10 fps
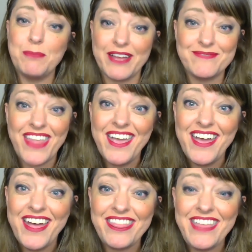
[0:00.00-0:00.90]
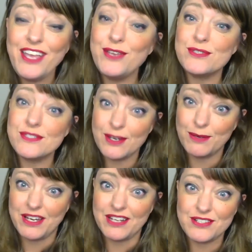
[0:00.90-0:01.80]
But thank you so
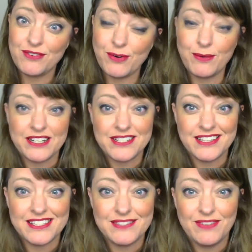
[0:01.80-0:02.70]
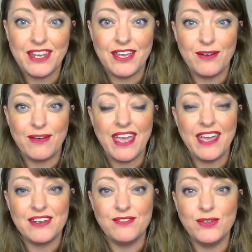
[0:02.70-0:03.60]
much for watching this video.
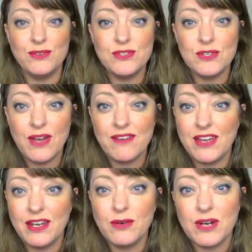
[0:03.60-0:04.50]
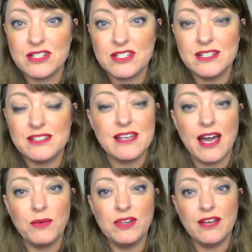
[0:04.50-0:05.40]
And if you do have any questions,
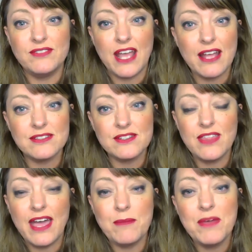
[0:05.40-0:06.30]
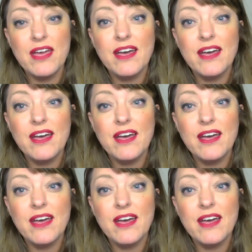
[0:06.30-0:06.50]
I would love to answer them.